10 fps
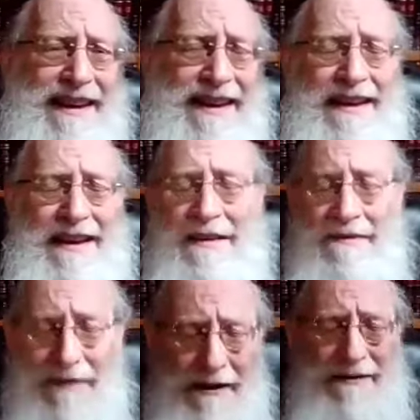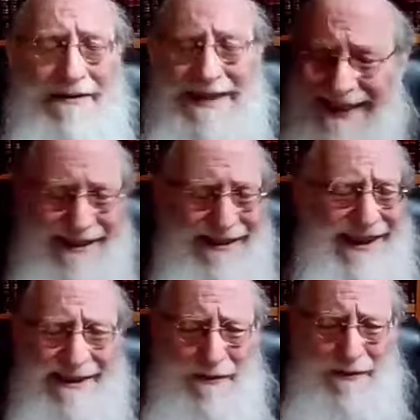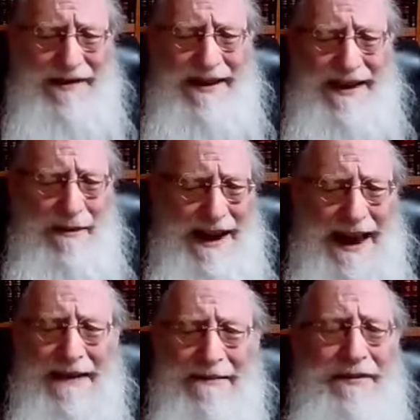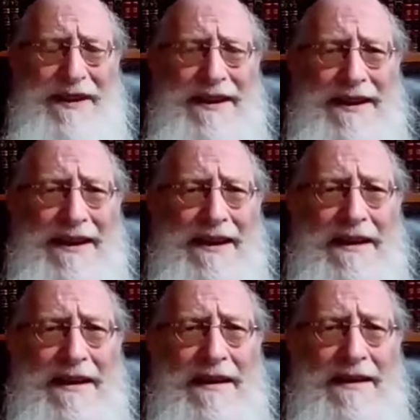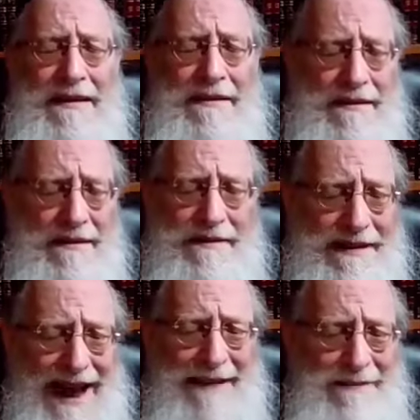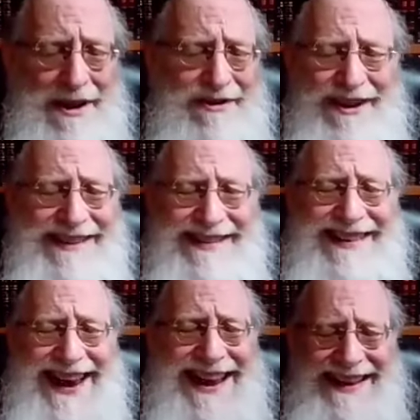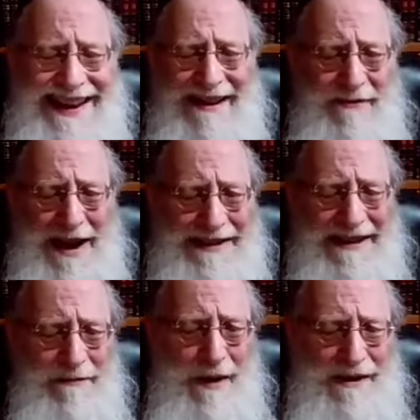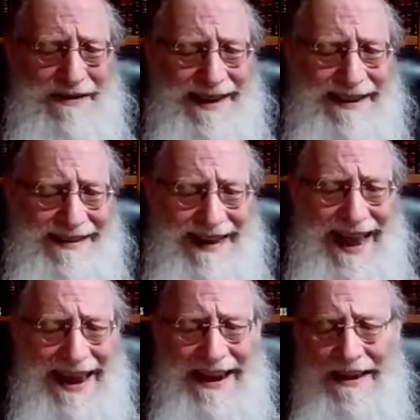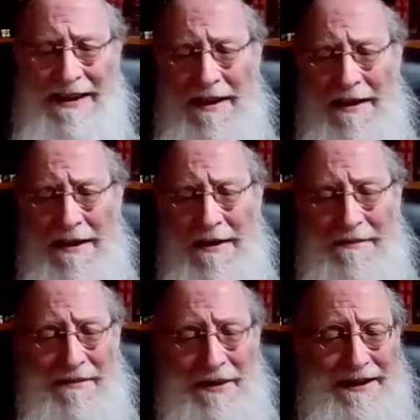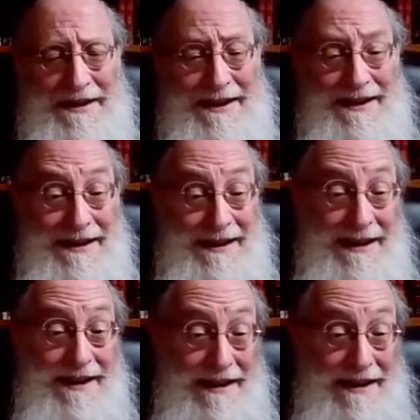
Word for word: a uh, very mysterious pasuk, and we have uh, not much understanding of what this pasuk is saying. But uh,